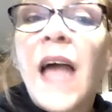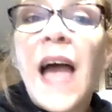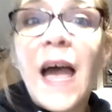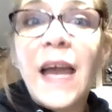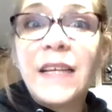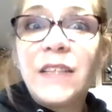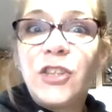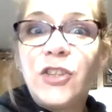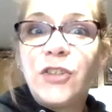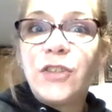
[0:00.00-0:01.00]
I
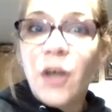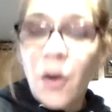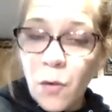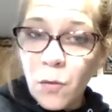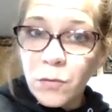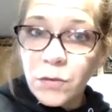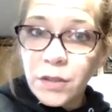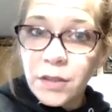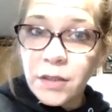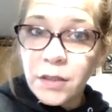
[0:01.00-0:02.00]

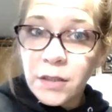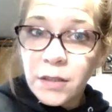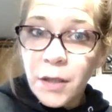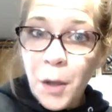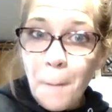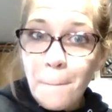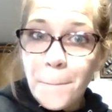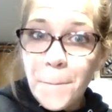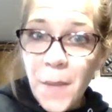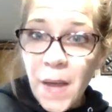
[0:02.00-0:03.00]
don't.
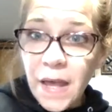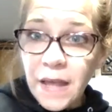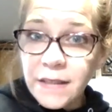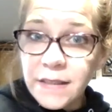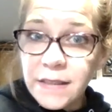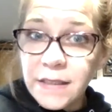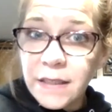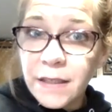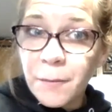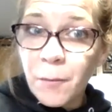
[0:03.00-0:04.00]
But
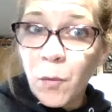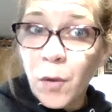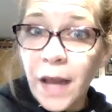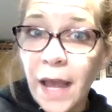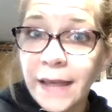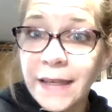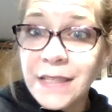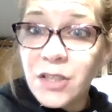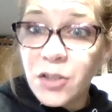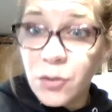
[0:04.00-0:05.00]
what I
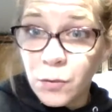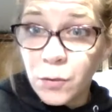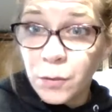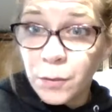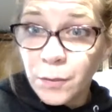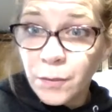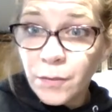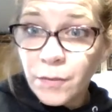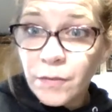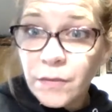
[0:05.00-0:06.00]
can do,
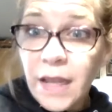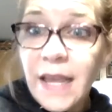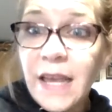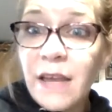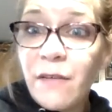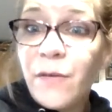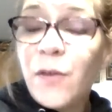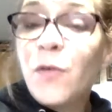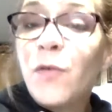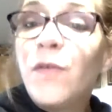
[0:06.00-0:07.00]
if
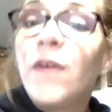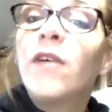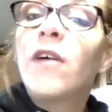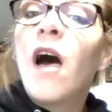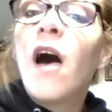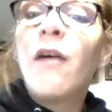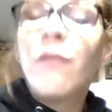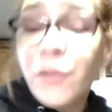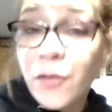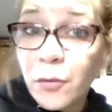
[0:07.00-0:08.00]
you feel
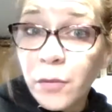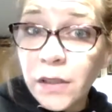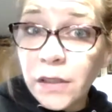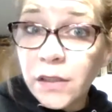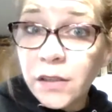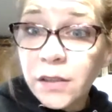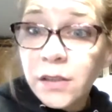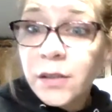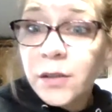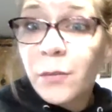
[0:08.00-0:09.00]
comfortable
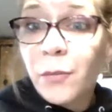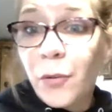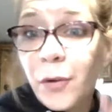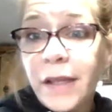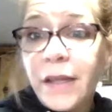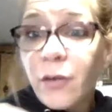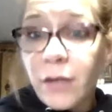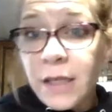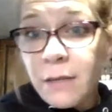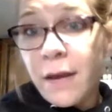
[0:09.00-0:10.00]
putting your
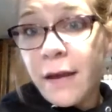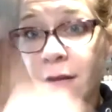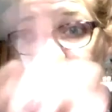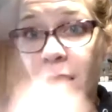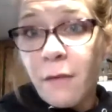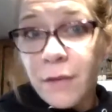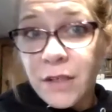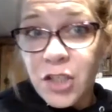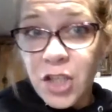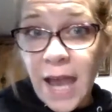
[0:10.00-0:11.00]
email up
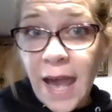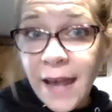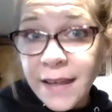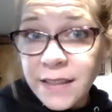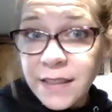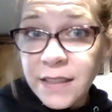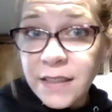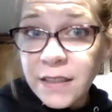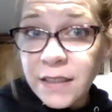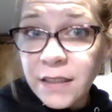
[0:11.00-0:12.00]
in chat,
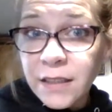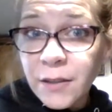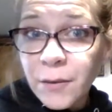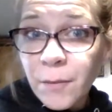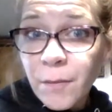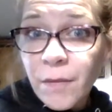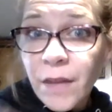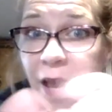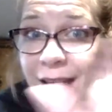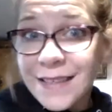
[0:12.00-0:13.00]

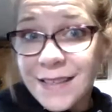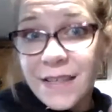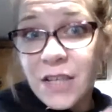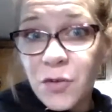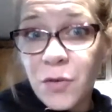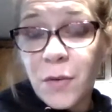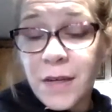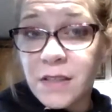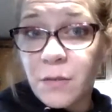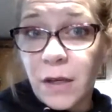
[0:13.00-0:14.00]
I can send you the
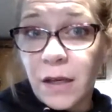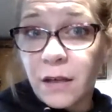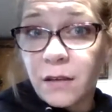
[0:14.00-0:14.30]
recipe.